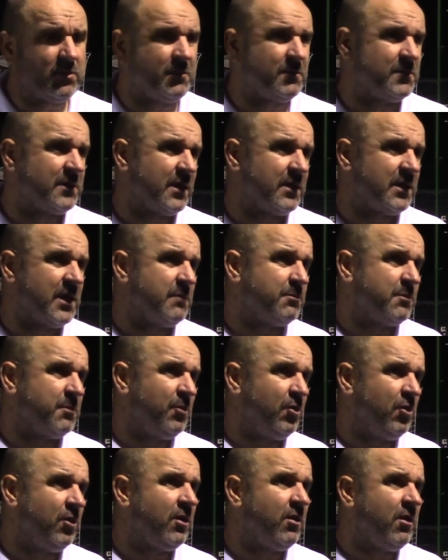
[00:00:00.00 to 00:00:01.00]
they'll keep the
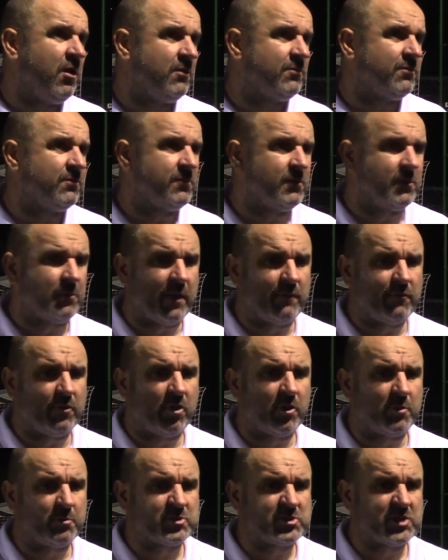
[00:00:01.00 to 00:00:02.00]
ball a lot and have a
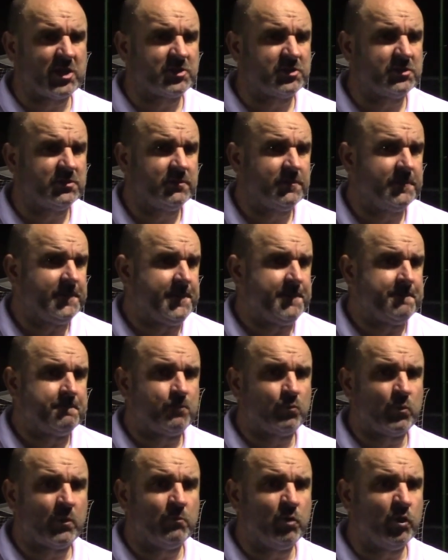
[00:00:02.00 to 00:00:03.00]
lot of possession,
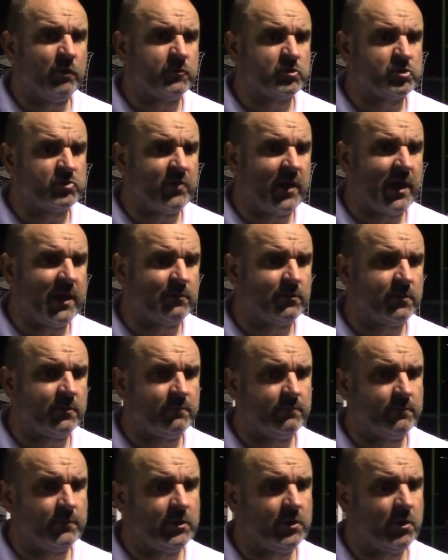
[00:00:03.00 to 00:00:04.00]
move us
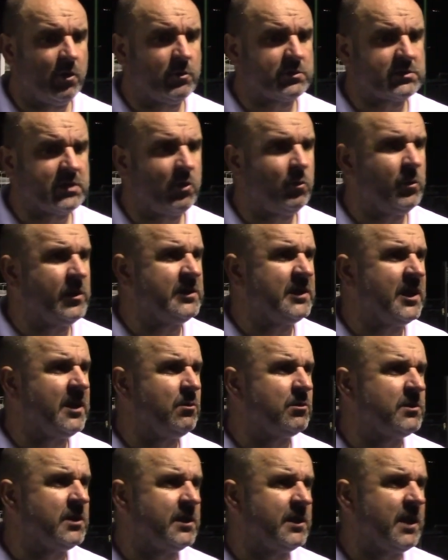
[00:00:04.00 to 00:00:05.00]
around. It's how we deal
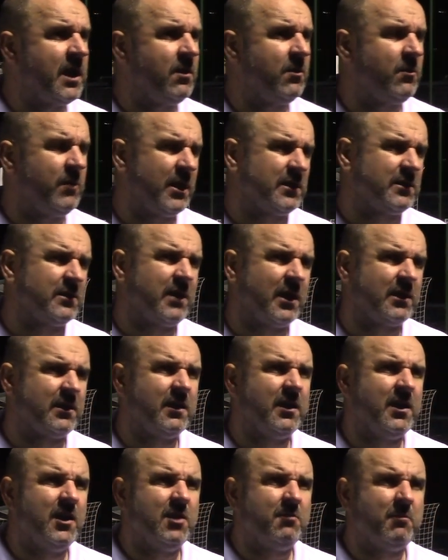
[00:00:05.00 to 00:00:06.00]
with it.
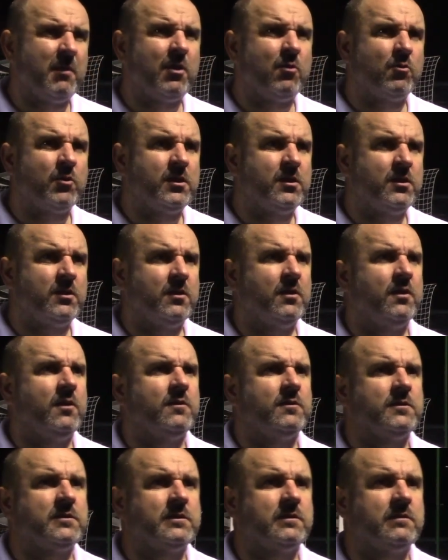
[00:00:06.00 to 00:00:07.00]
My only
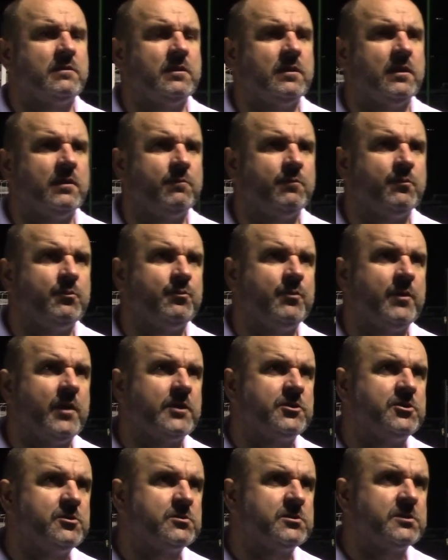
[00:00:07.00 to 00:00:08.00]

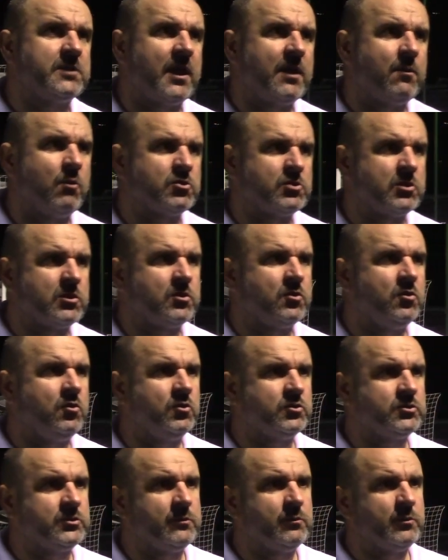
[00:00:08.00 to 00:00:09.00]
issue tonight was, I
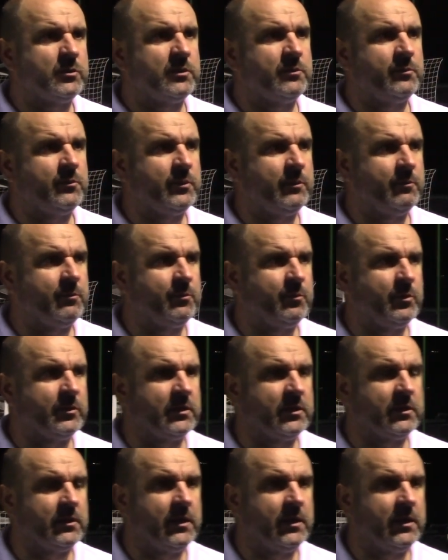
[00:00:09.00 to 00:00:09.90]
thought, with the